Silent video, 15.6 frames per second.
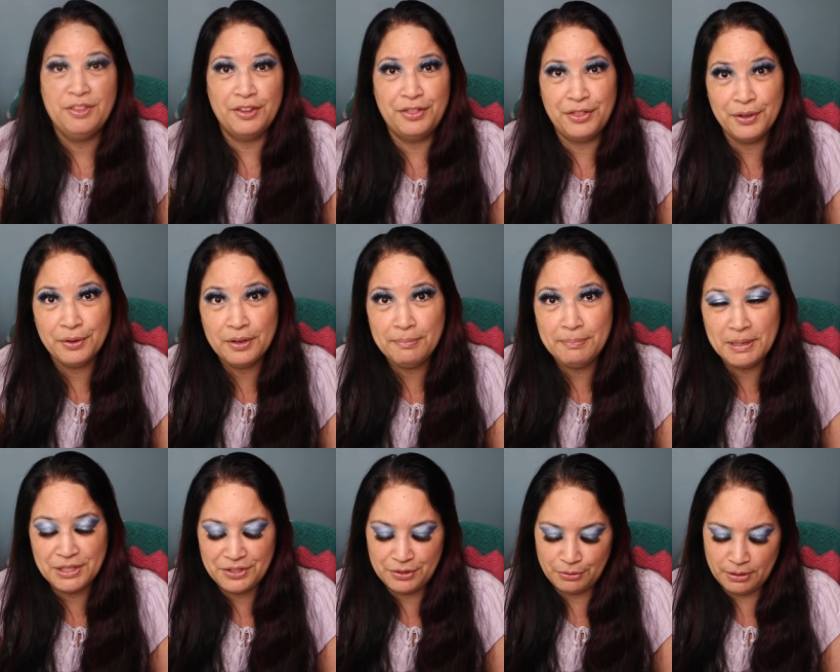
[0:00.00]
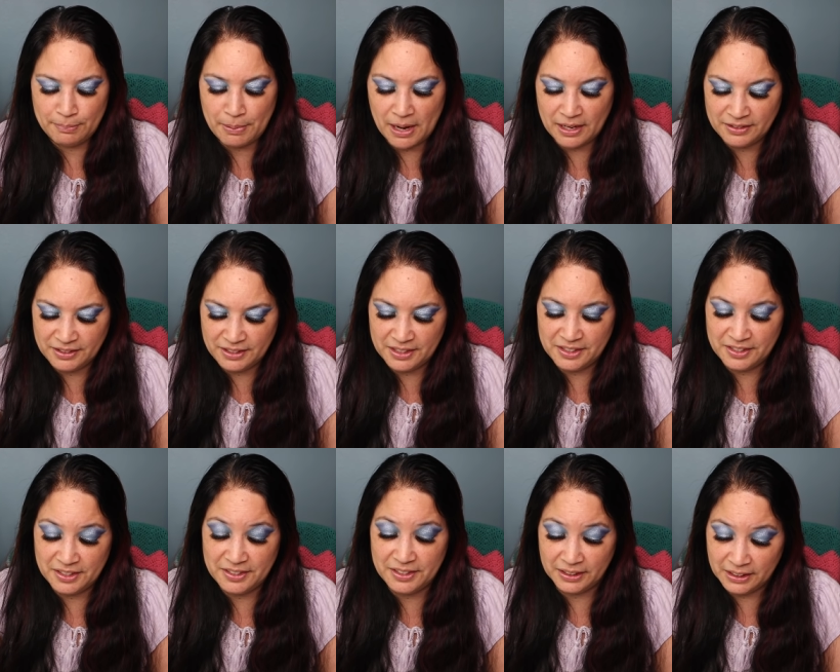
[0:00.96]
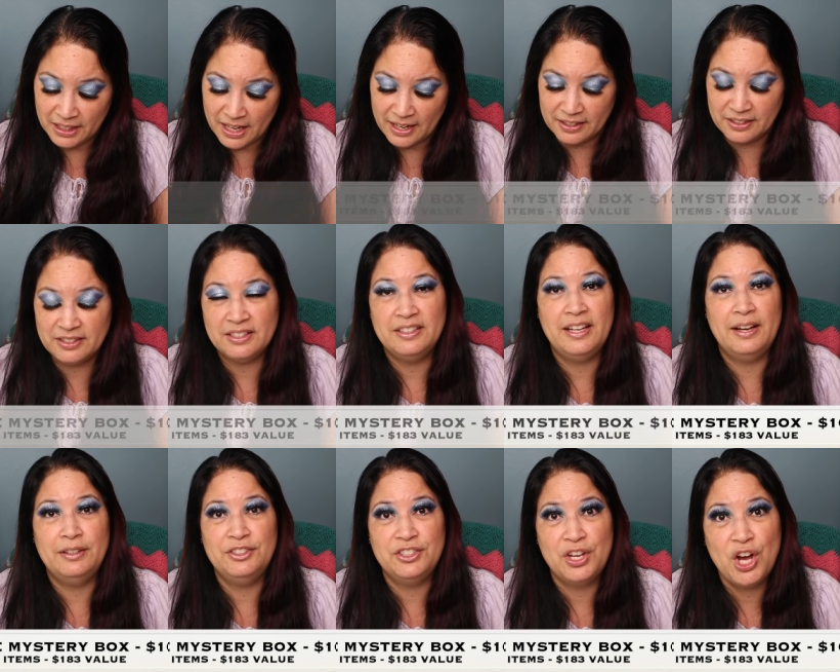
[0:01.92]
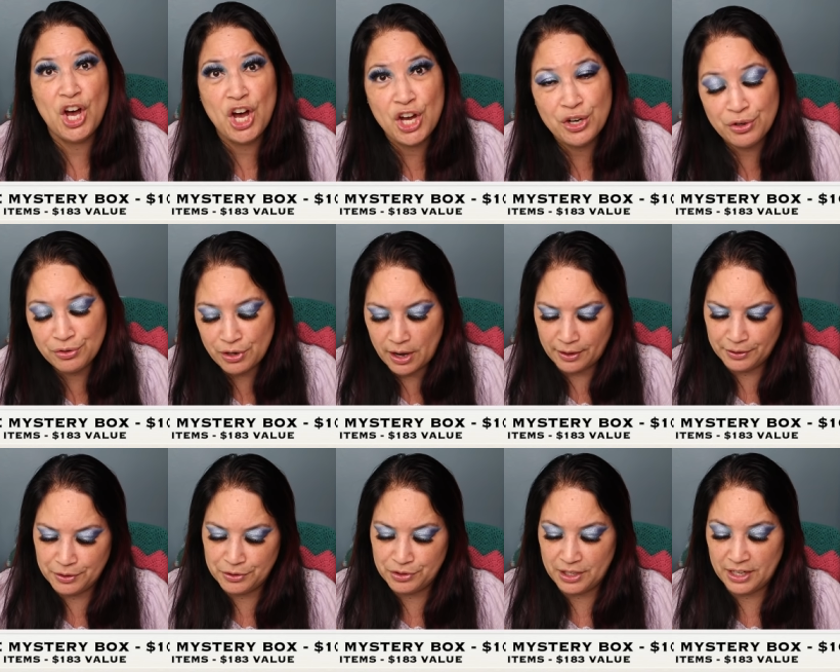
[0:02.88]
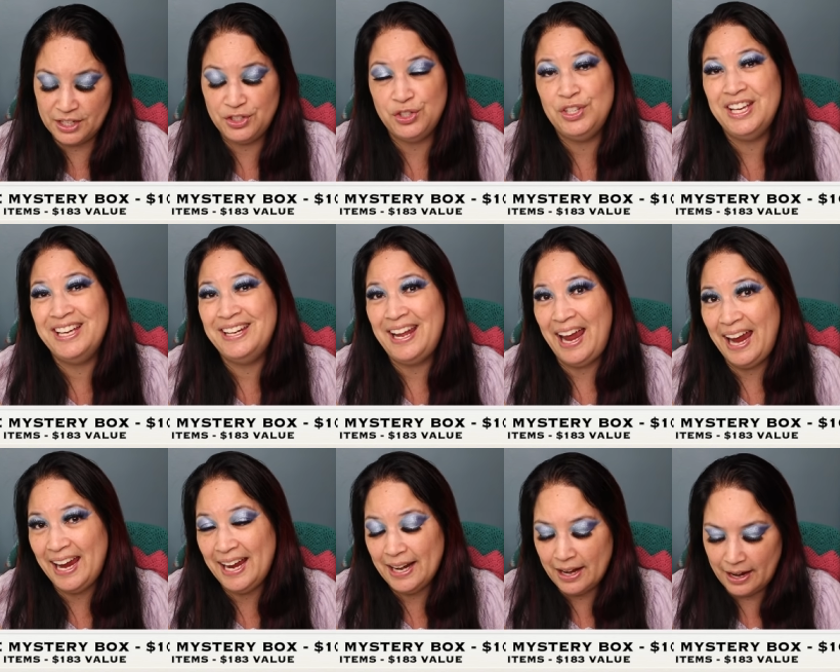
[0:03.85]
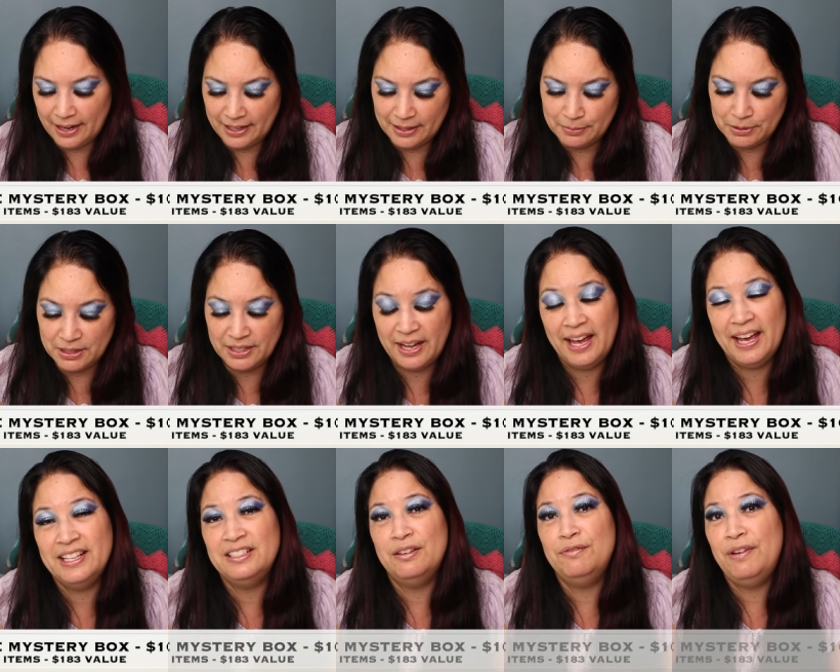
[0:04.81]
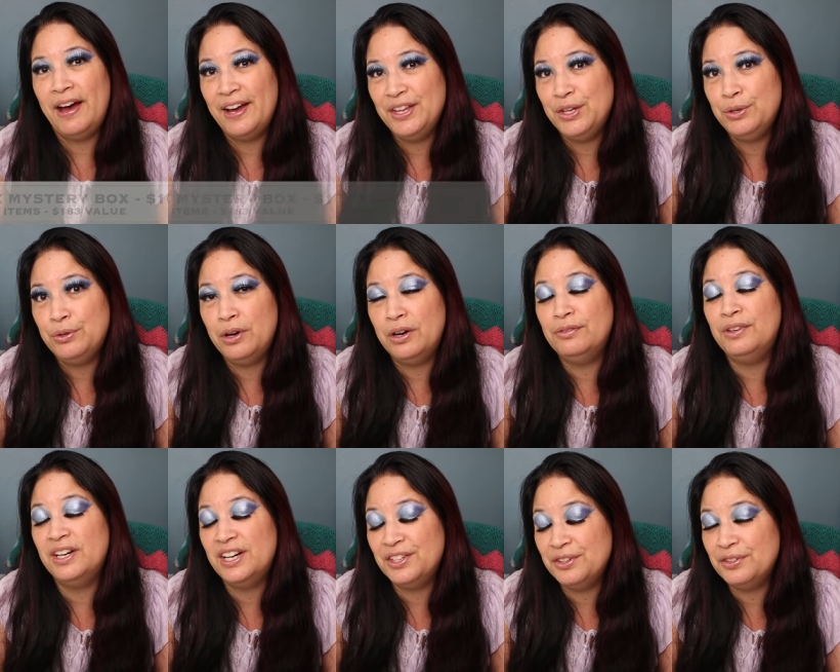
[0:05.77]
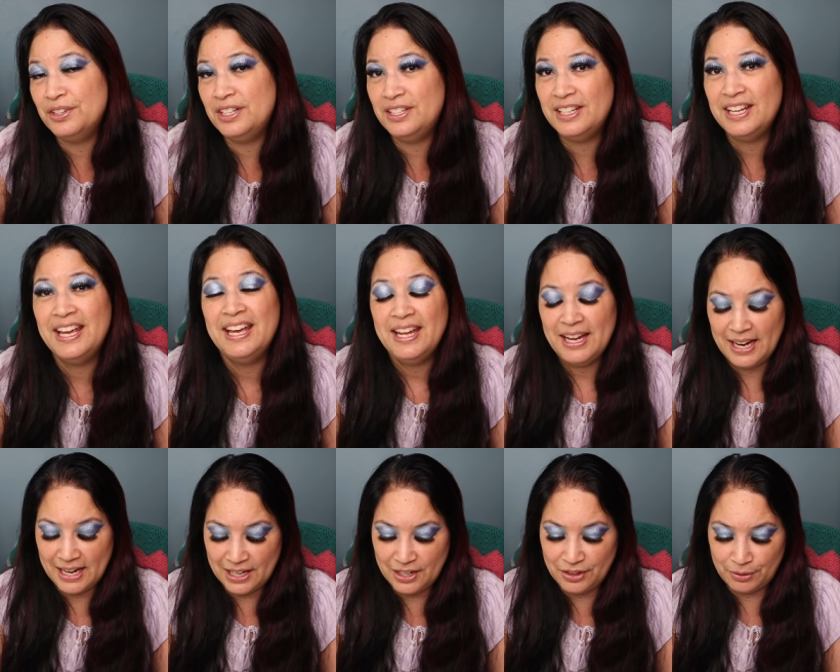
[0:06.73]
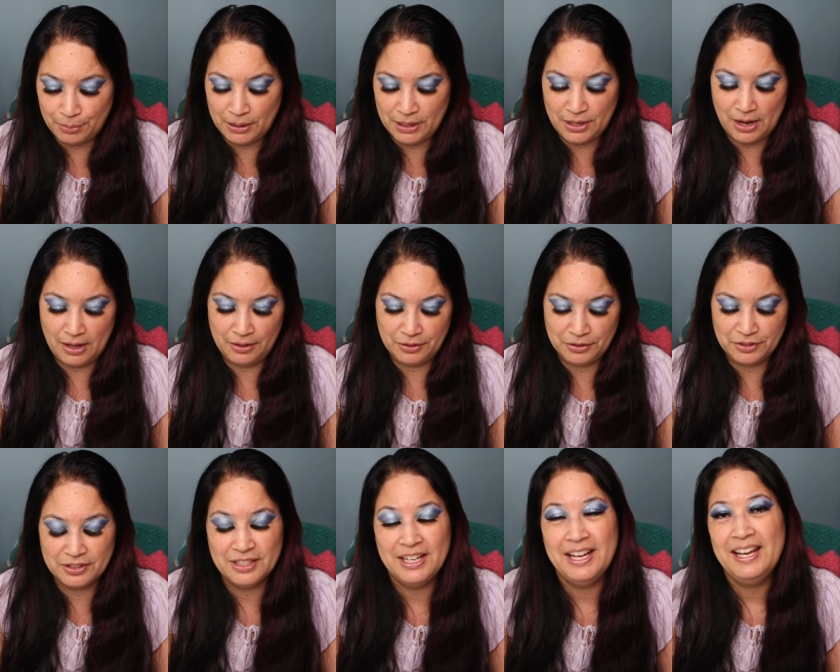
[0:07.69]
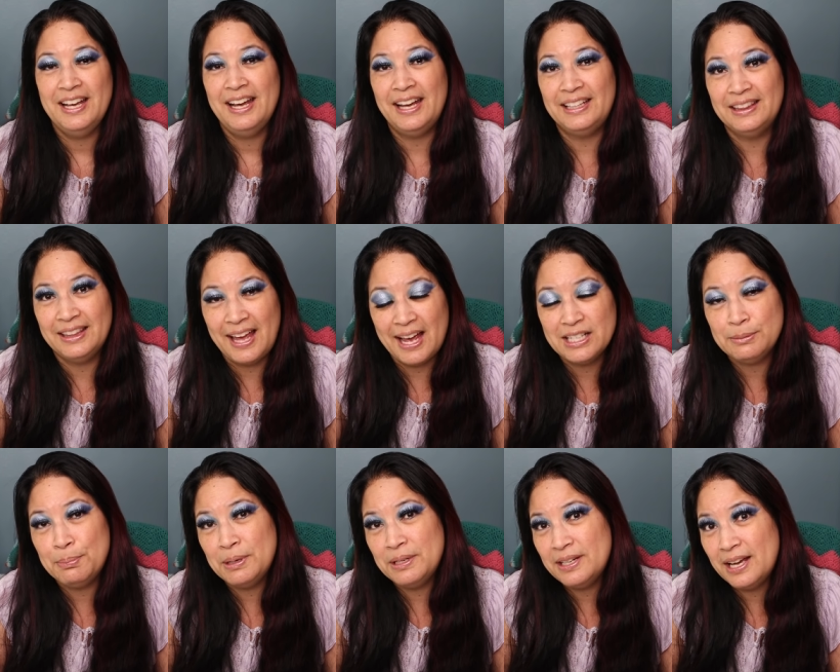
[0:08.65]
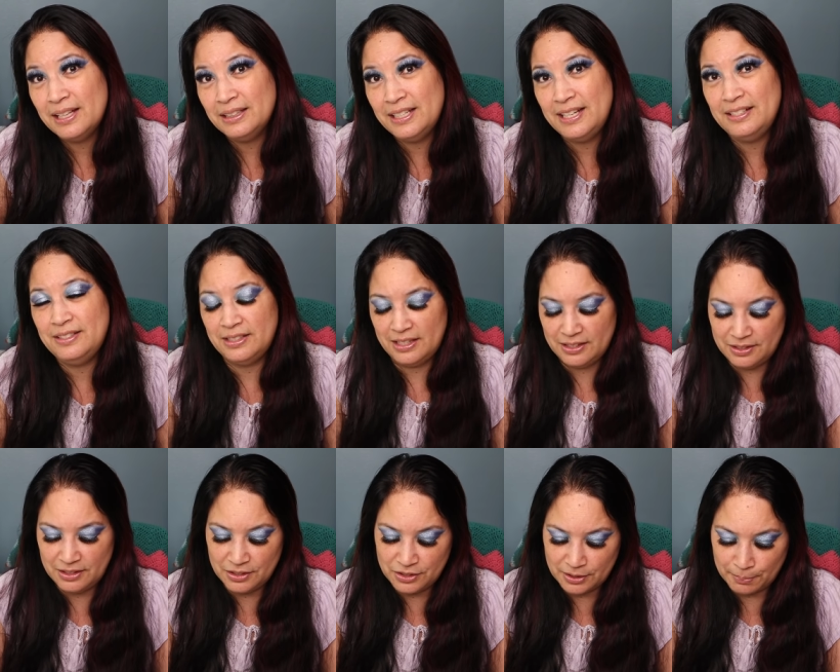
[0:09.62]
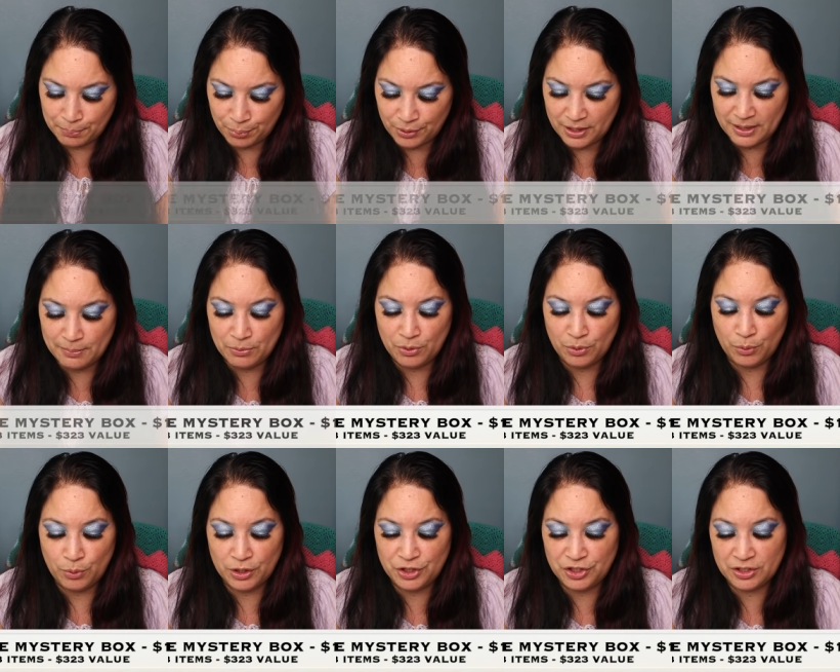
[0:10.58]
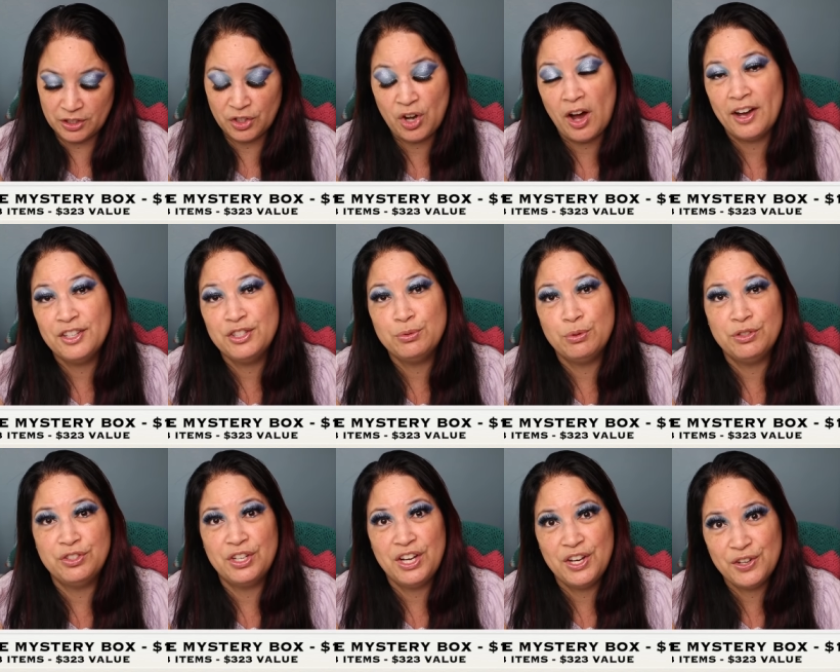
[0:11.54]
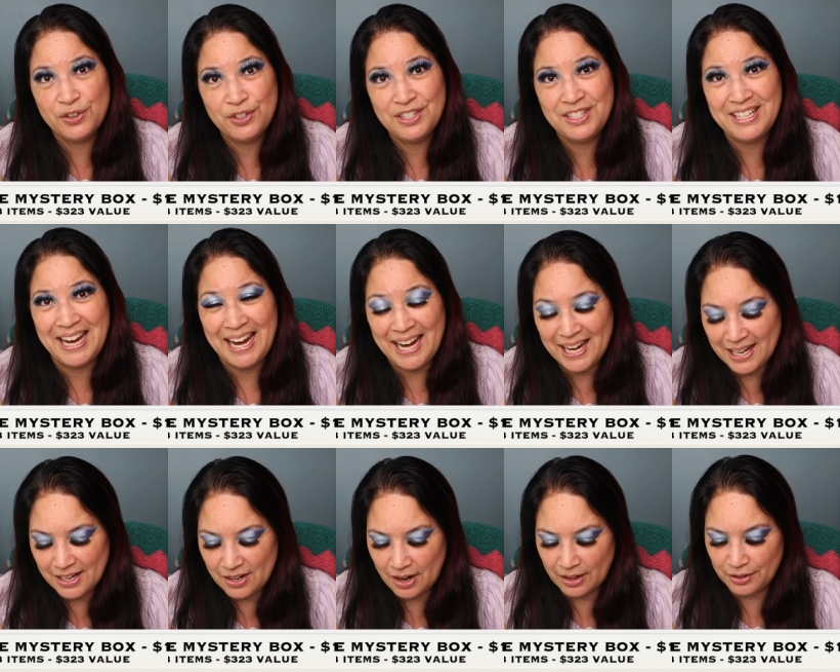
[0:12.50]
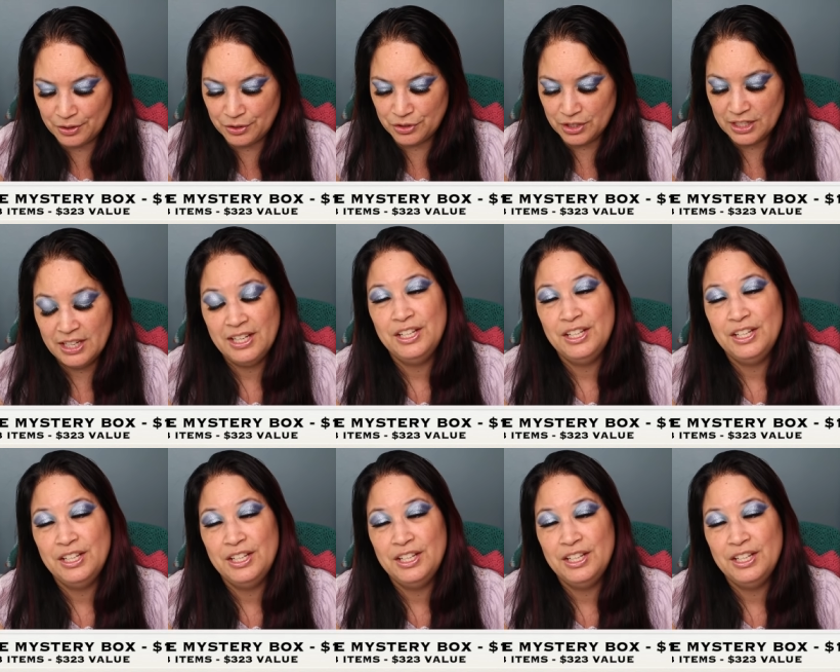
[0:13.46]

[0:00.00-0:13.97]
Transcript: The third mystery box is the deluxe and that's $100 and you get eight items and it has a value of $183. And last but not least is the supreme which the cost was $180.